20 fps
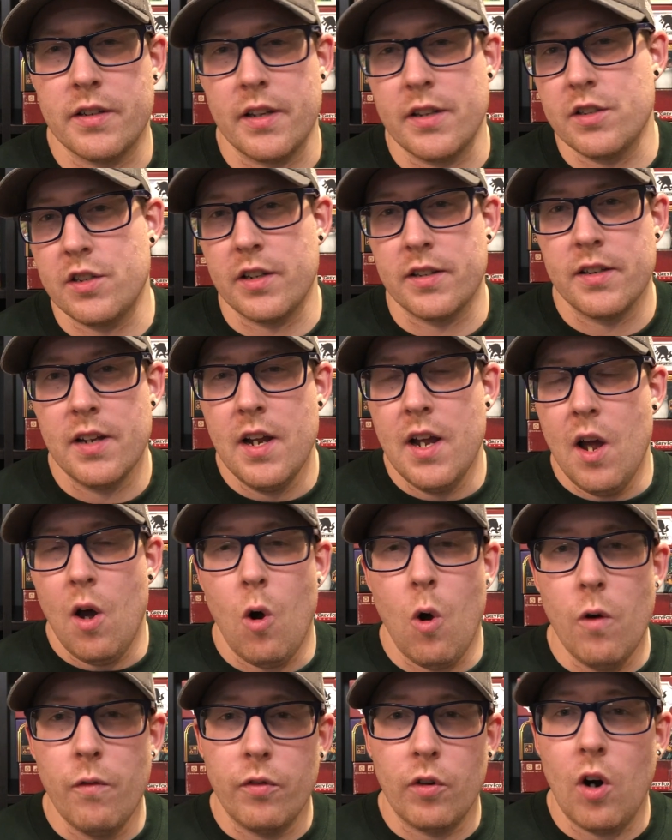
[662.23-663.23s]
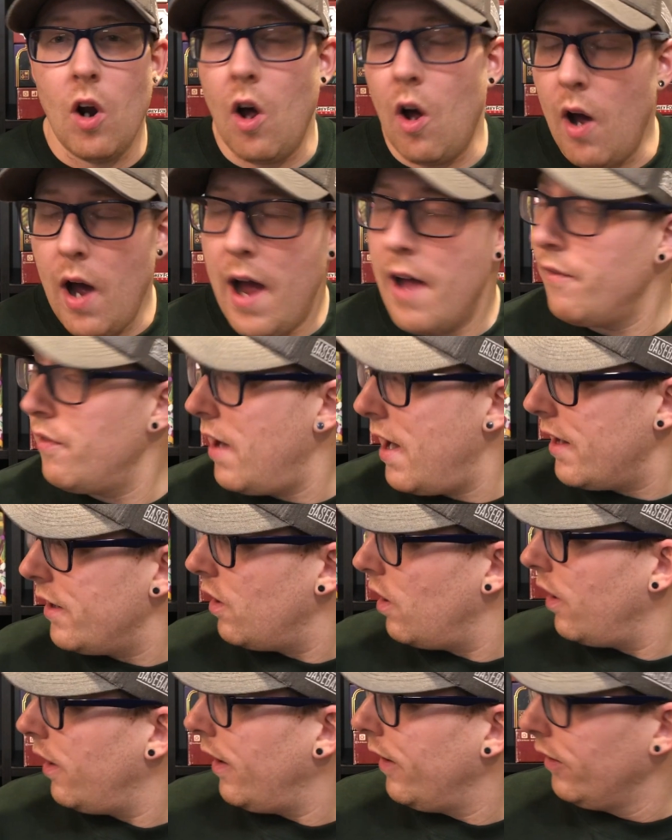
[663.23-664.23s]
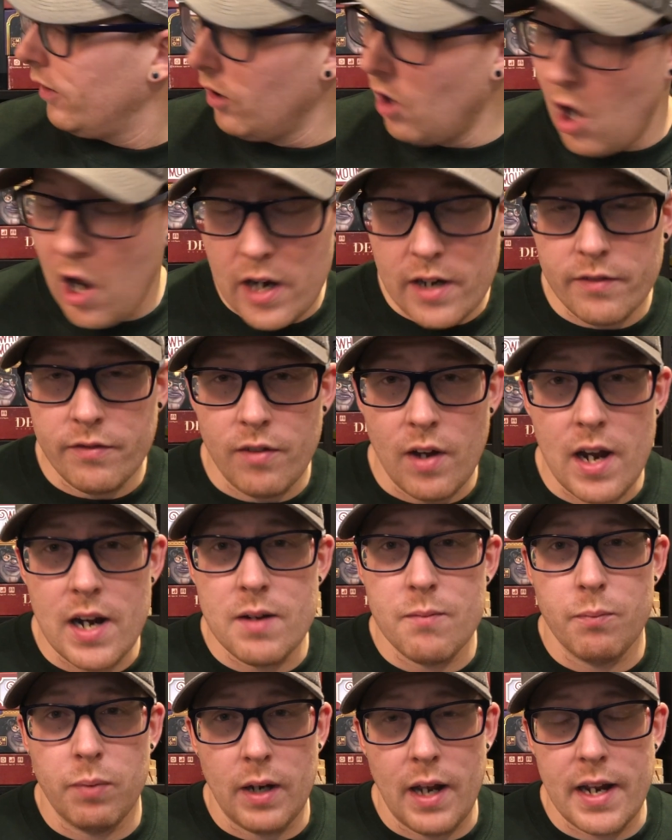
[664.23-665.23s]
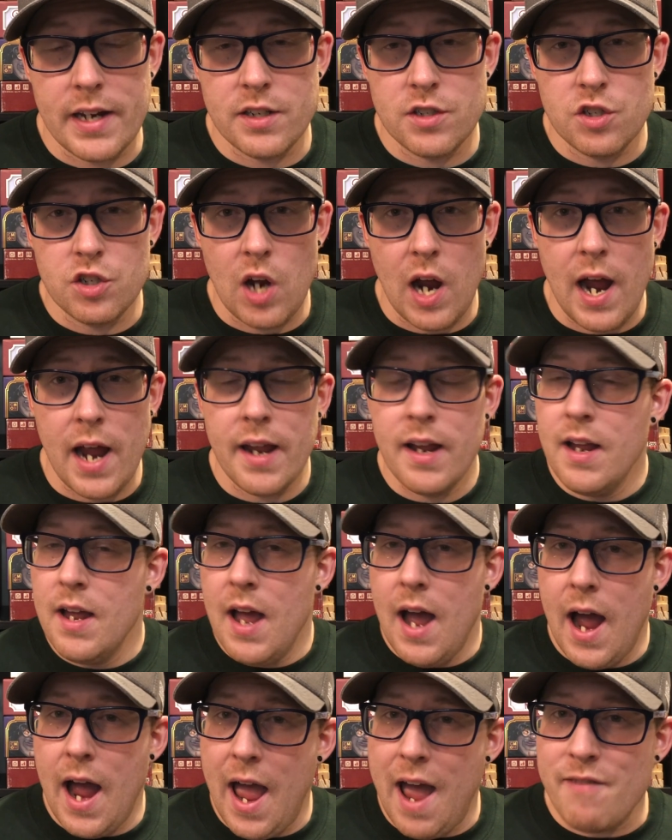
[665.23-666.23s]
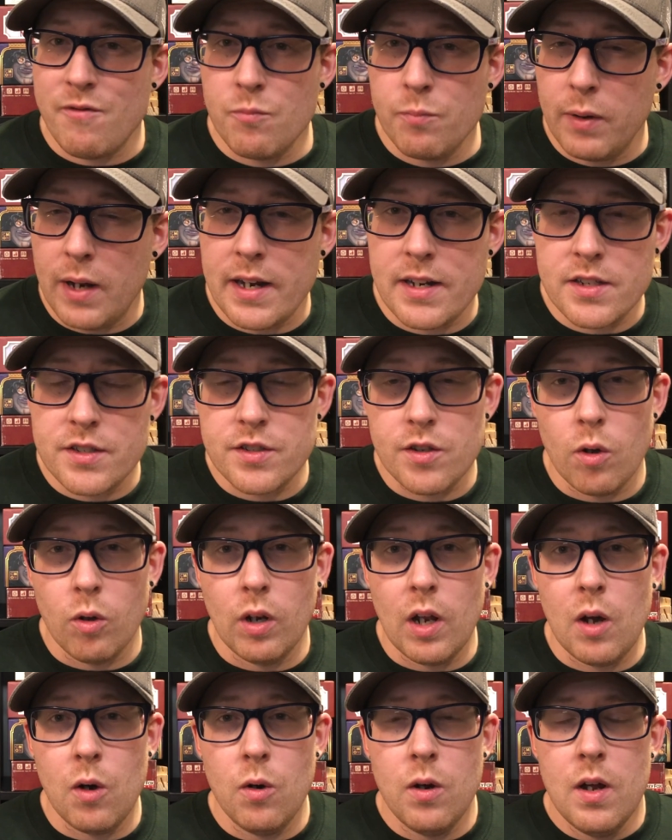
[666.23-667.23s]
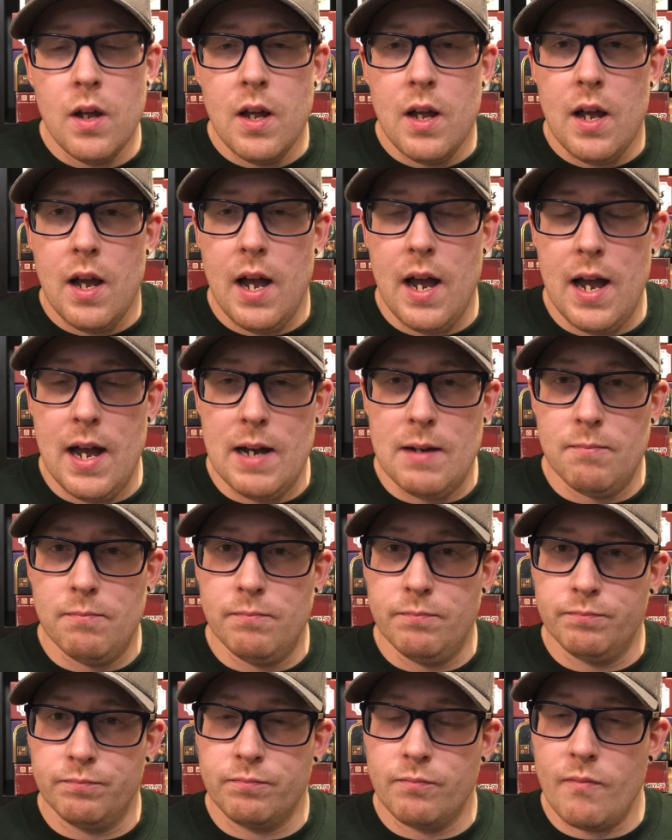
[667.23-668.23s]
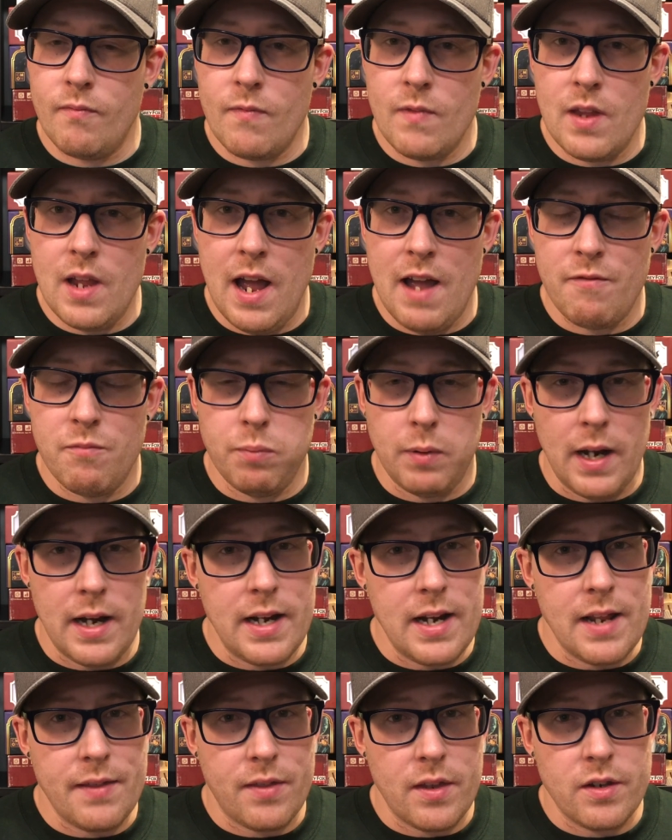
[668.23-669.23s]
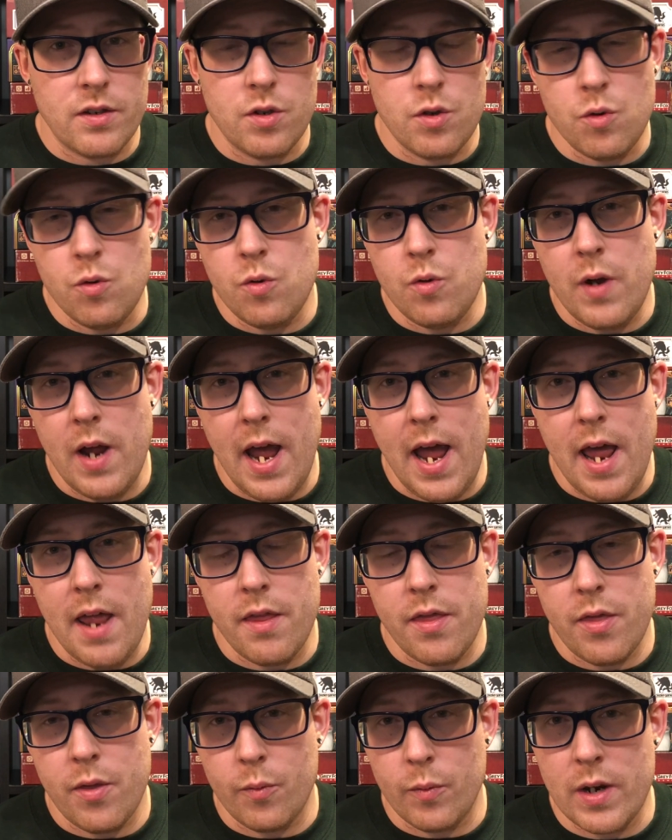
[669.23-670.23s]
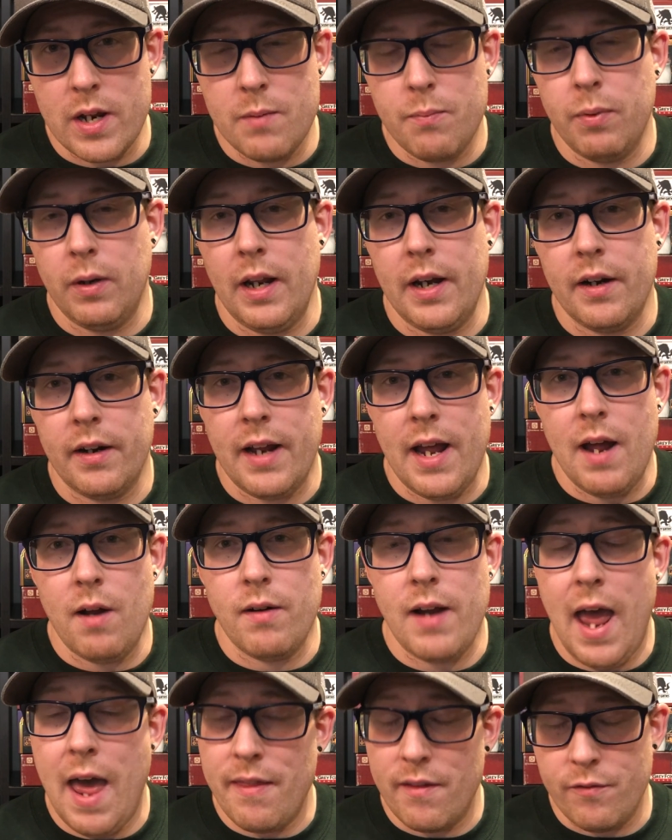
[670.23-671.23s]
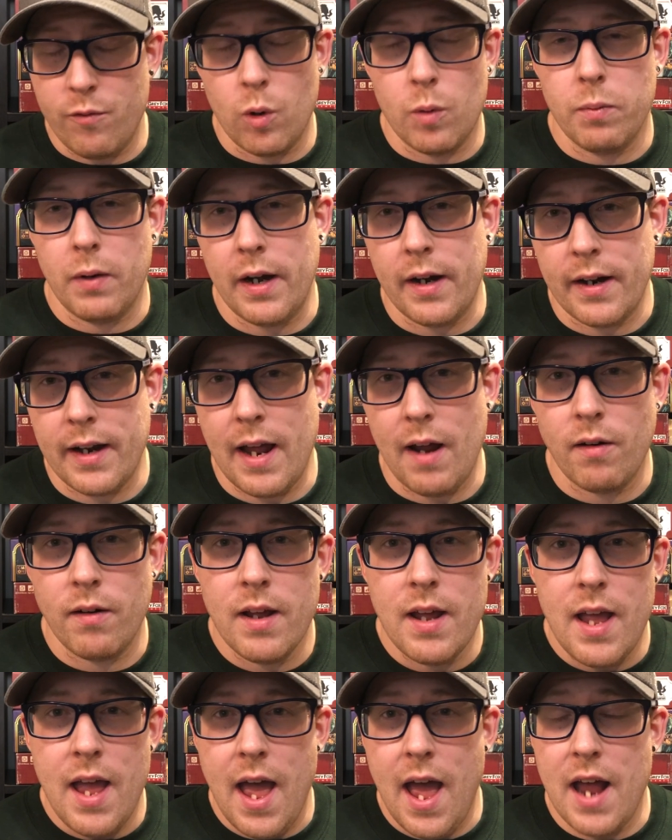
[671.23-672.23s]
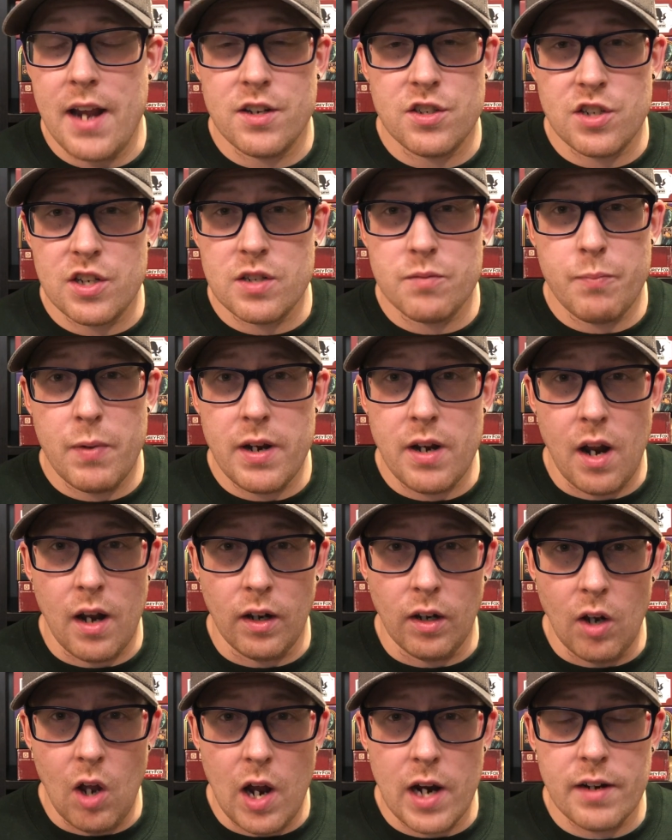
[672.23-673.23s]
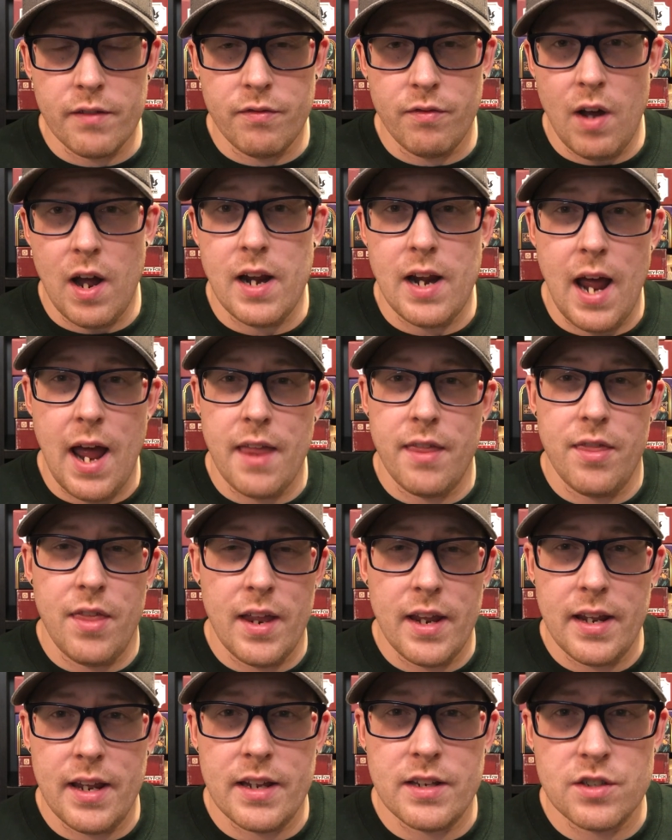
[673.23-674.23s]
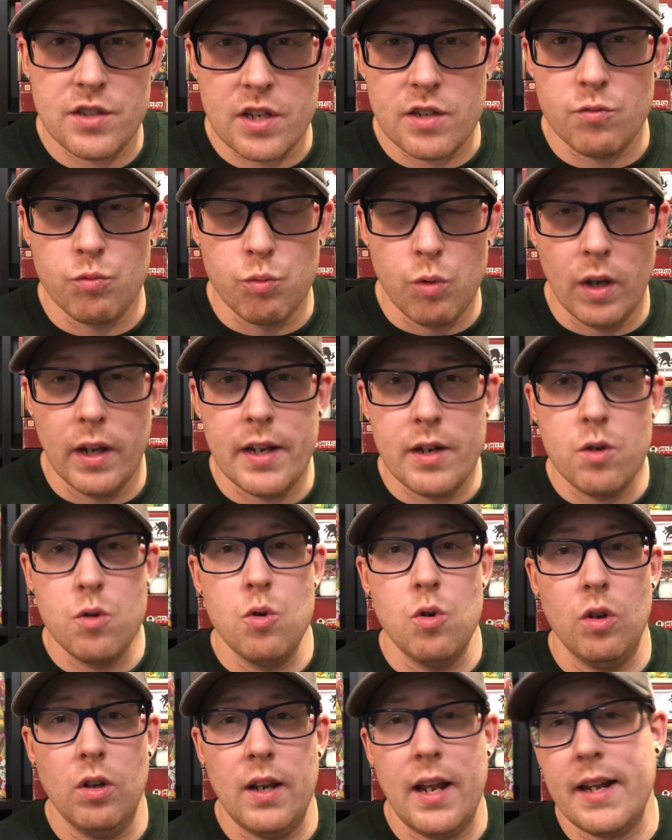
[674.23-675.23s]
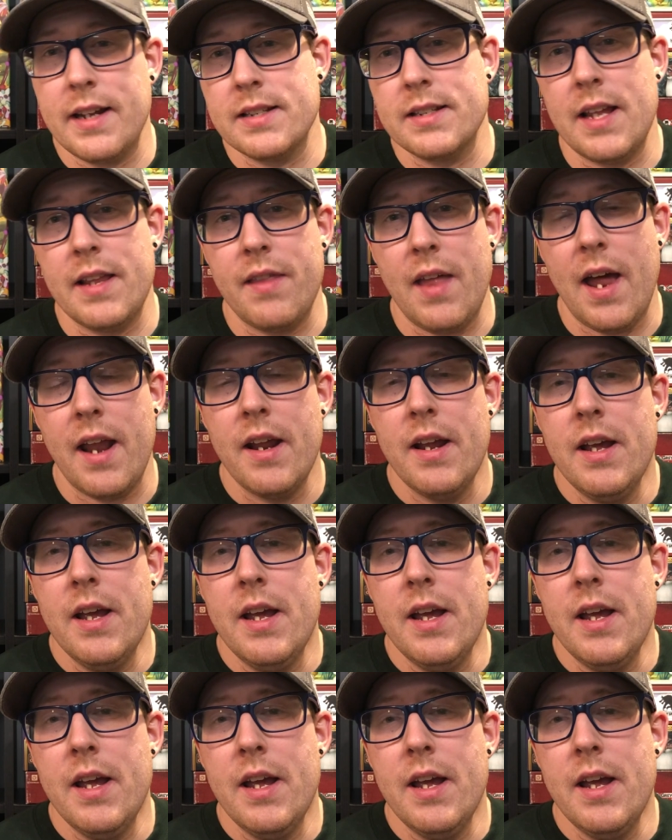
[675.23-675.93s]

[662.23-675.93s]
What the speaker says: And just overall, I've had a lot of fun playing Chai. I haven't played it solo. I've played it at the 2 and 3 player count and the 4 player count, and it's just been a lot of fun. I think it's just really cool, like I said, that